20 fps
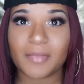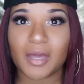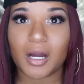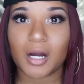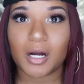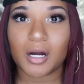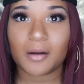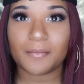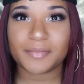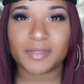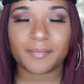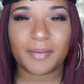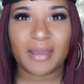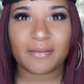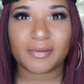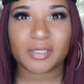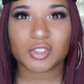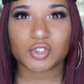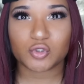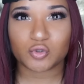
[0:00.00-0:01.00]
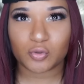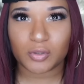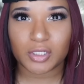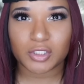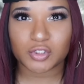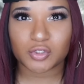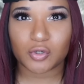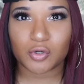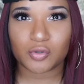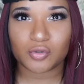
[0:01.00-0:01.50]
The baby is 2
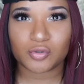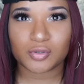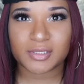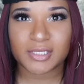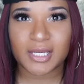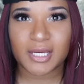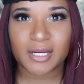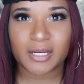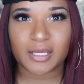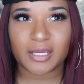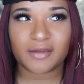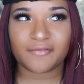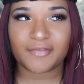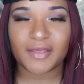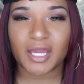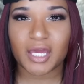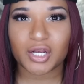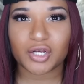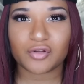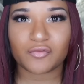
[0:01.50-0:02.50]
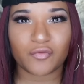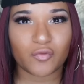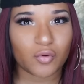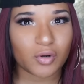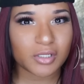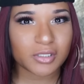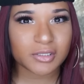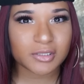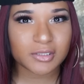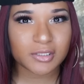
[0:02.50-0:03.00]
years old, you said. If they get a
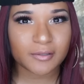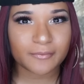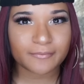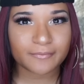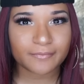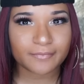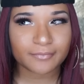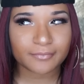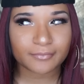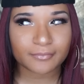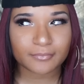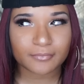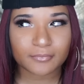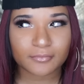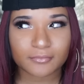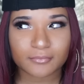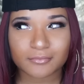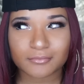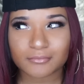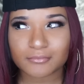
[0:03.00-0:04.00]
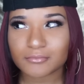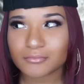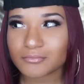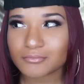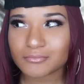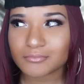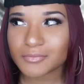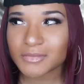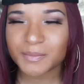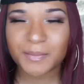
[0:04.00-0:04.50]
divorce,
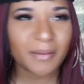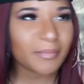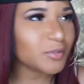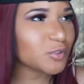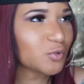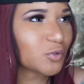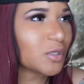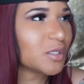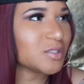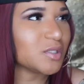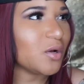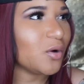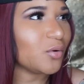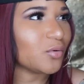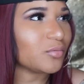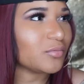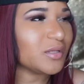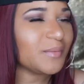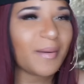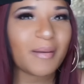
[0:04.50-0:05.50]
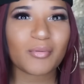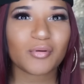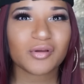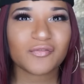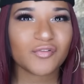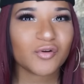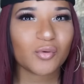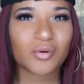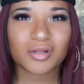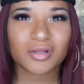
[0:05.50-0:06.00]
the baby 2 years old. The baby don't
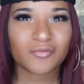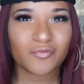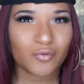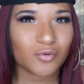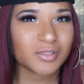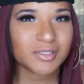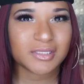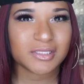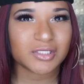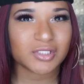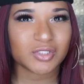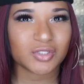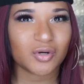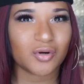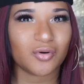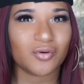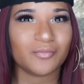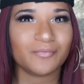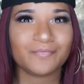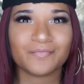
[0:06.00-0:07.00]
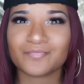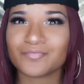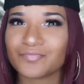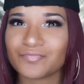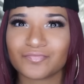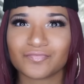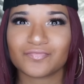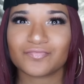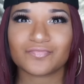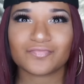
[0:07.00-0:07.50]
even know what a divorce is. So,
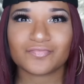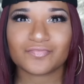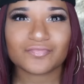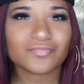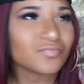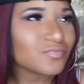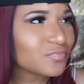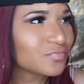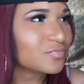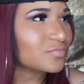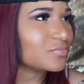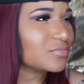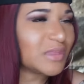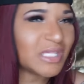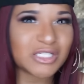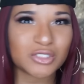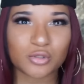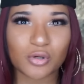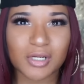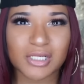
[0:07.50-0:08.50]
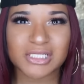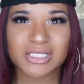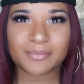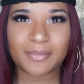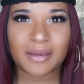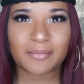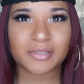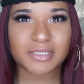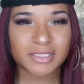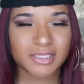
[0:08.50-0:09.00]
as long as the
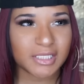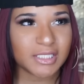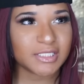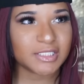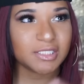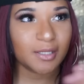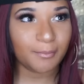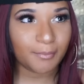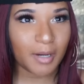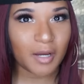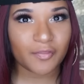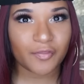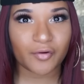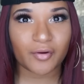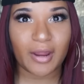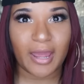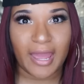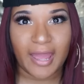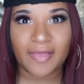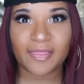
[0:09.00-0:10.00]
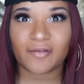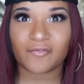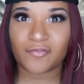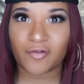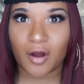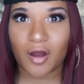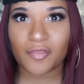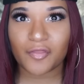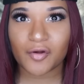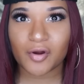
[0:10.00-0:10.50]
baby sees the mother and the
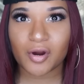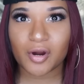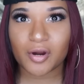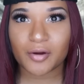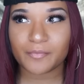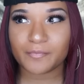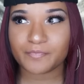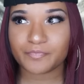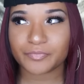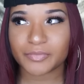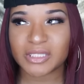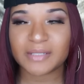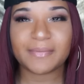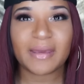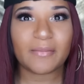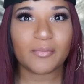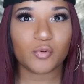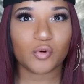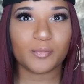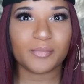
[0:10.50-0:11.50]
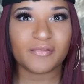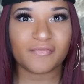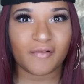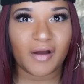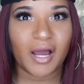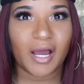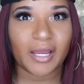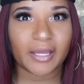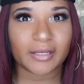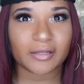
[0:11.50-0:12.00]
father, the baby will be
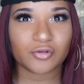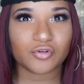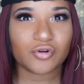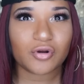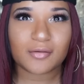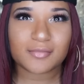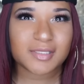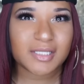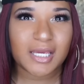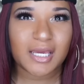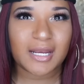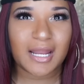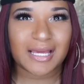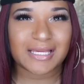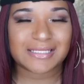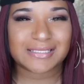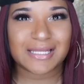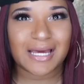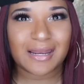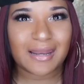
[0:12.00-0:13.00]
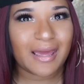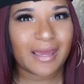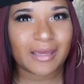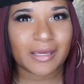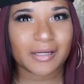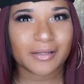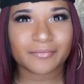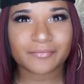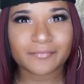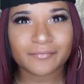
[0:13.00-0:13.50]
fine. You know what I'm saying? Like, it's not like